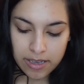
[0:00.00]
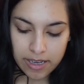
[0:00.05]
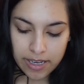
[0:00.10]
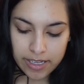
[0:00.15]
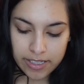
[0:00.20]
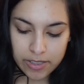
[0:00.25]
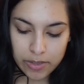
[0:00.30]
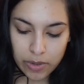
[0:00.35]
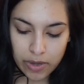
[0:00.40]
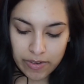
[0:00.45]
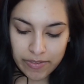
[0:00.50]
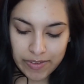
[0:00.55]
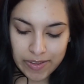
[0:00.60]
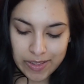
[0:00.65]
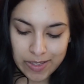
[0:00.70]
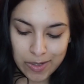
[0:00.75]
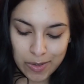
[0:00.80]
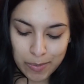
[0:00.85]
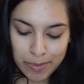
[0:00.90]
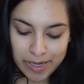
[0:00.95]
I still have a
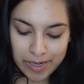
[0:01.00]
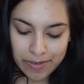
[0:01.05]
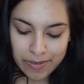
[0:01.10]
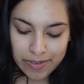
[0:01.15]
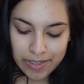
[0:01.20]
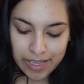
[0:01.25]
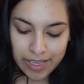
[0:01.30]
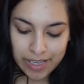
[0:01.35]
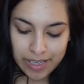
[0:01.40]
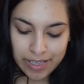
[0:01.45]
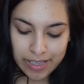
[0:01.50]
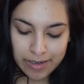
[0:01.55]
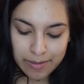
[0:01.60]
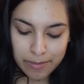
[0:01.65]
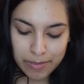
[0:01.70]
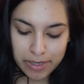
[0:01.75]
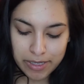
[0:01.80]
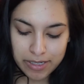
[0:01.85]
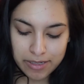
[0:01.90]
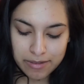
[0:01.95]
little bit of tan,
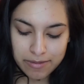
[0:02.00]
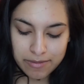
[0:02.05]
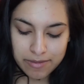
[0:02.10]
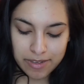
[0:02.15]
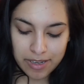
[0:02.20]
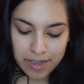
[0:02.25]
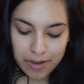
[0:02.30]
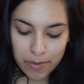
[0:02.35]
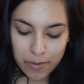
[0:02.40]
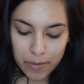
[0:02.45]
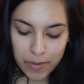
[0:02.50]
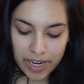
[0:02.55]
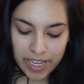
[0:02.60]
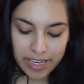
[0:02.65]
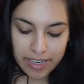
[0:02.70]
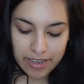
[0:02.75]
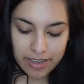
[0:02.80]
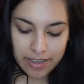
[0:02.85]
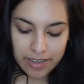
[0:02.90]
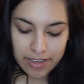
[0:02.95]
but not
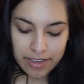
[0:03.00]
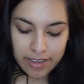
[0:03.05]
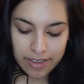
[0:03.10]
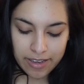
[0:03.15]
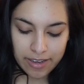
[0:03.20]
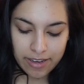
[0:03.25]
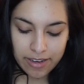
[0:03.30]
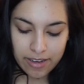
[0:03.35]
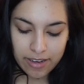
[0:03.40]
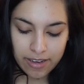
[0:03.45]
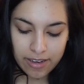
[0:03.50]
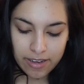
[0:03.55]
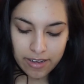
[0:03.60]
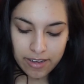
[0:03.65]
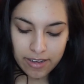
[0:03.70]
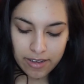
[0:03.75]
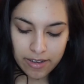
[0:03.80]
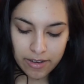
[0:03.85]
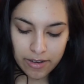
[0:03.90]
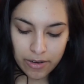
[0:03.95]
quite
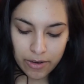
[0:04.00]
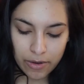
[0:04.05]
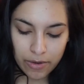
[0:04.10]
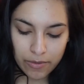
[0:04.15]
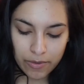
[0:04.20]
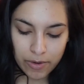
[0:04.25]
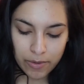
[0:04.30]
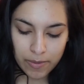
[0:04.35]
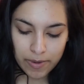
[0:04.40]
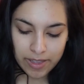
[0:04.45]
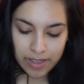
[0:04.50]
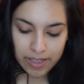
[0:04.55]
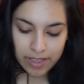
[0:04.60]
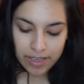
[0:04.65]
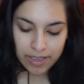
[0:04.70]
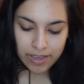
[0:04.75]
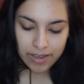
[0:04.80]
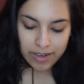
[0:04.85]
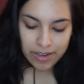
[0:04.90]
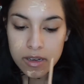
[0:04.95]
over with
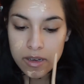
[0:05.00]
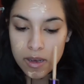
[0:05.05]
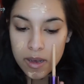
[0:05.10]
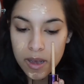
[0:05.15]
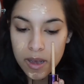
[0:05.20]
it, you know.